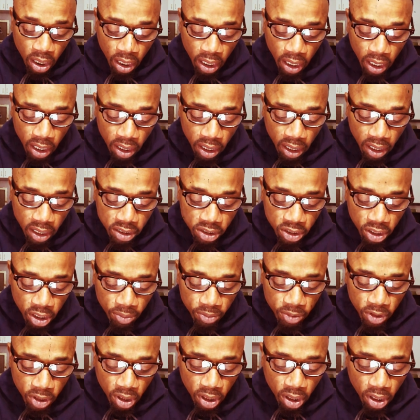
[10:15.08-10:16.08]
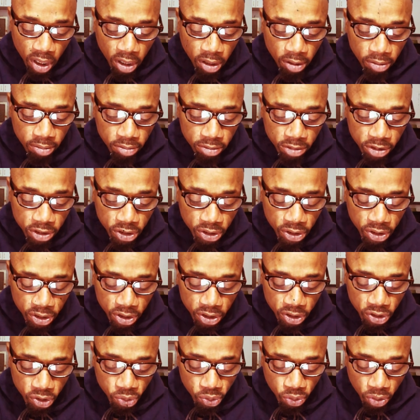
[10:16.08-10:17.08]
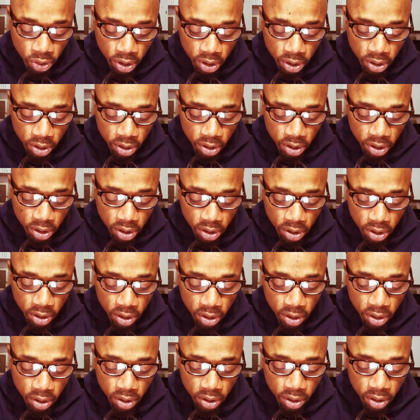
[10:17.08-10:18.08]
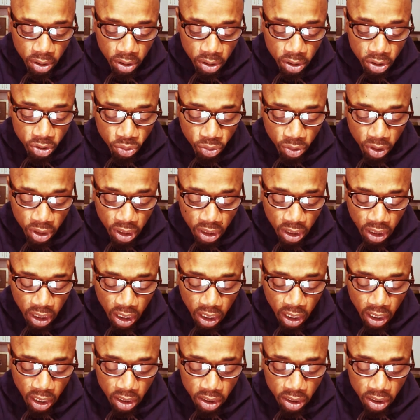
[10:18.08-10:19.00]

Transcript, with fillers: And that's up to um, Genesis 1 and 29.